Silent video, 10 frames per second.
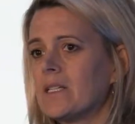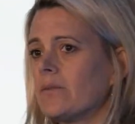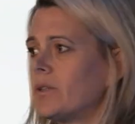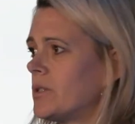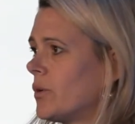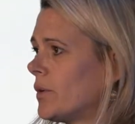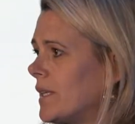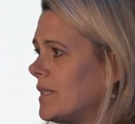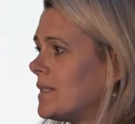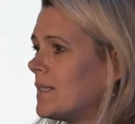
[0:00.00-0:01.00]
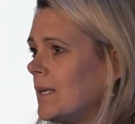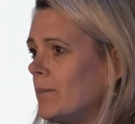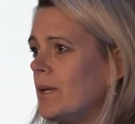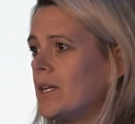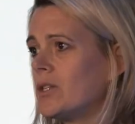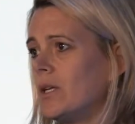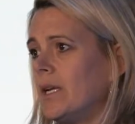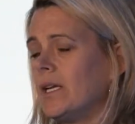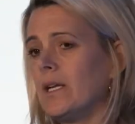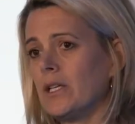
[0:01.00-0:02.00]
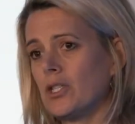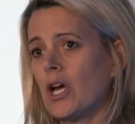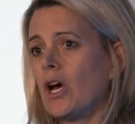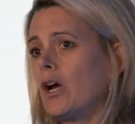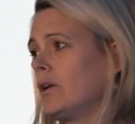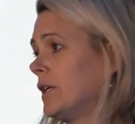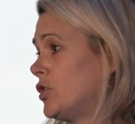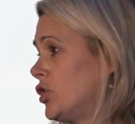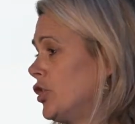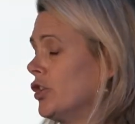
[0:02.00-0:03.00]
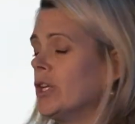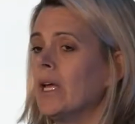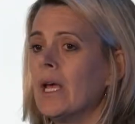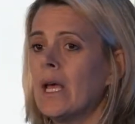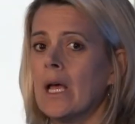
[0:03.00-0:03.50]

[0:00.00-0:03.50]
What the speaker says: Selective intervention targets